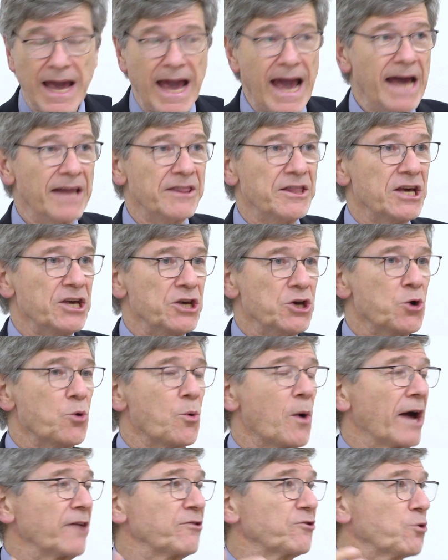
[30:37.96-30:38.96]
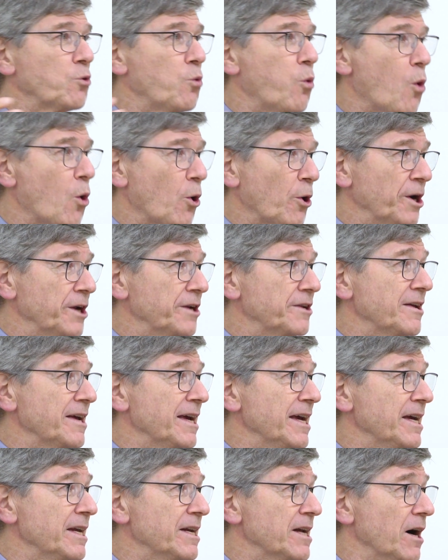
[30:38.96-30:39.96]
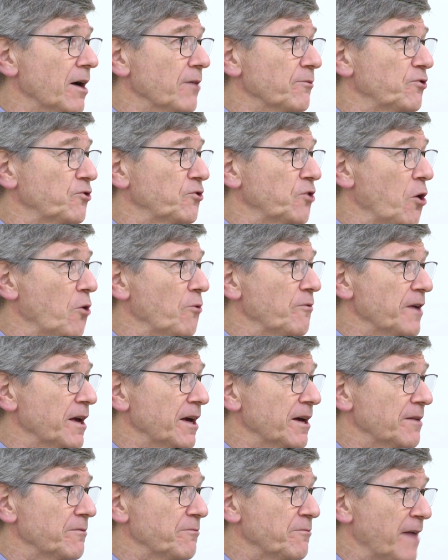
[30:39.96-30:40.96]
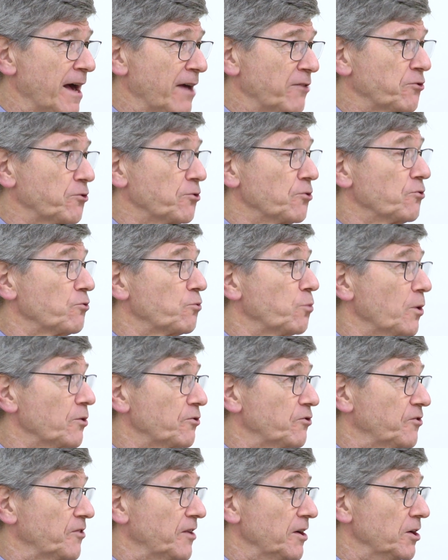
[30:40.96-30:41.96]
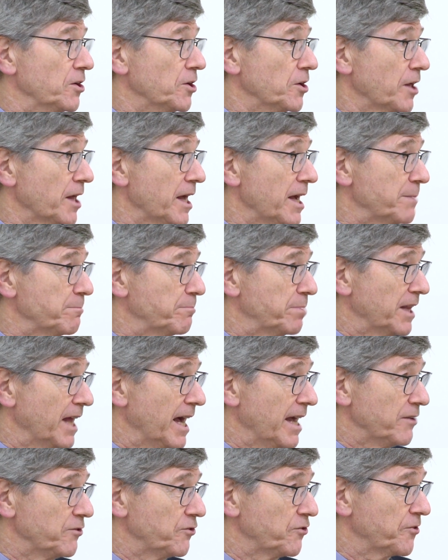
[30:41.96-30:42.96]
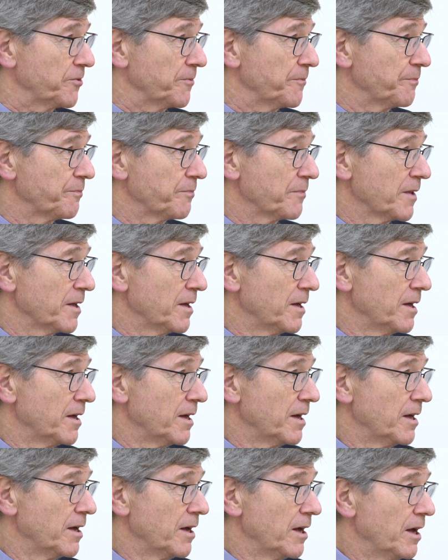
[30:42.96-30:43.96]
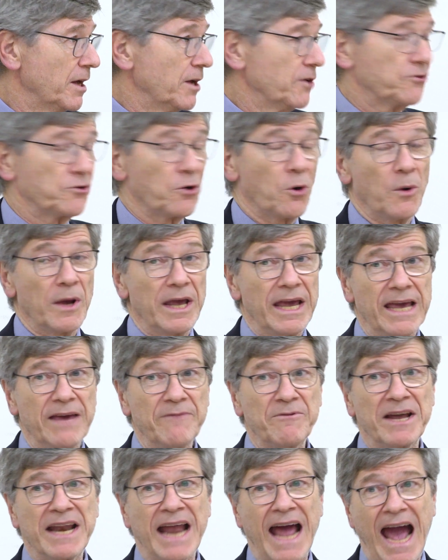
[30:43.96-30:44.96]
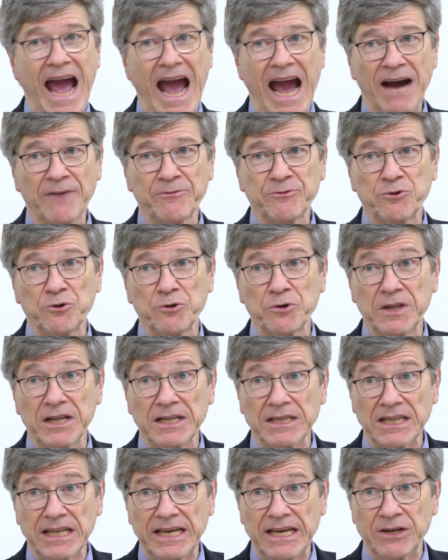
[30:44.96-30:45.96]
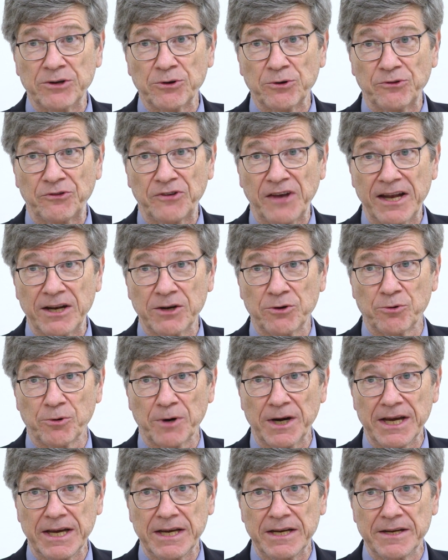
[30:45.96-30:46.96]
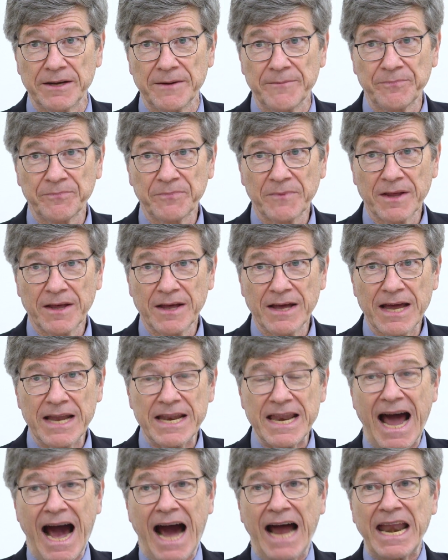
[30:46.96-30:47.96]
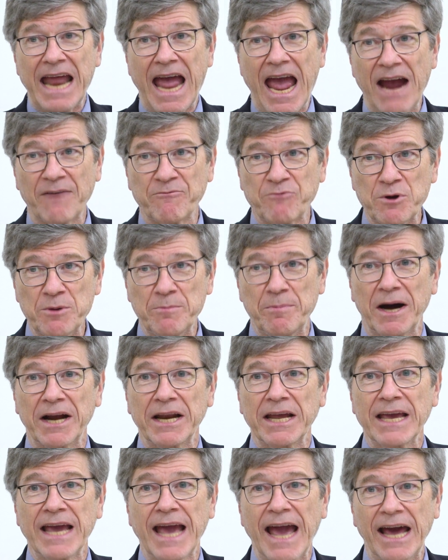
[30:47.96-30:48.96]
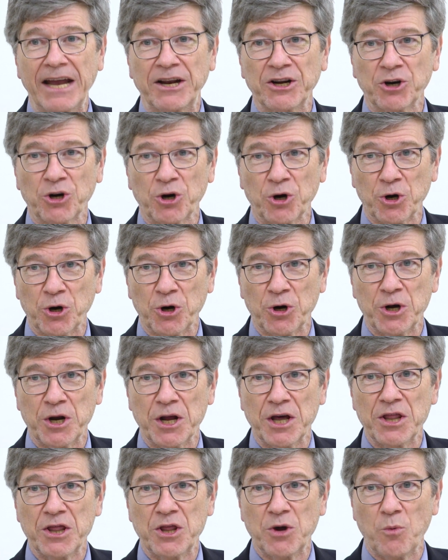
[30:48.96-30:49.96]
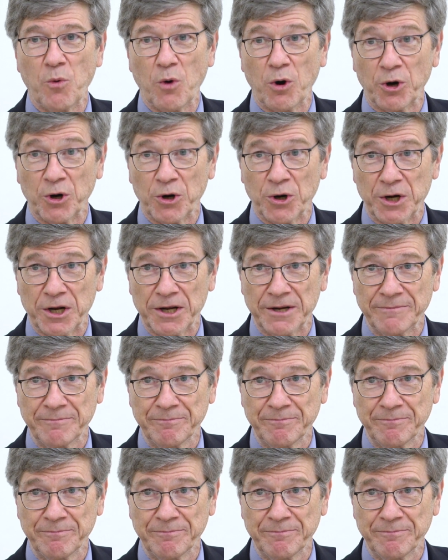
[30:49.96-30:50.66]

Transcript: and the US quarantine of Soviet vessels was still in place. So even after the leaders had agreed, not everybody had heard the word.